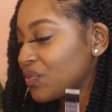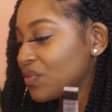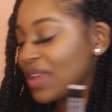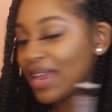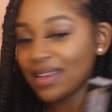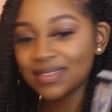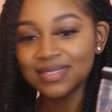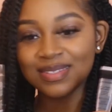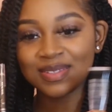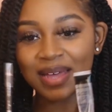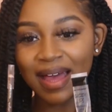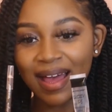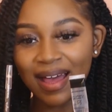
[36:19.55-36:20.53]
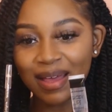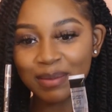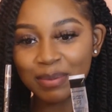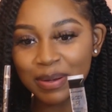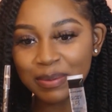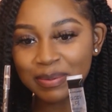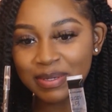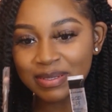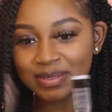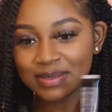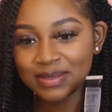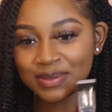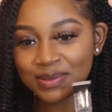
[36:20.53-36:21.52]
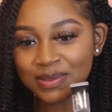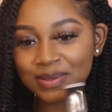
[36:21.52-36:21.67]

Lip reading: as the eyebrow pencil.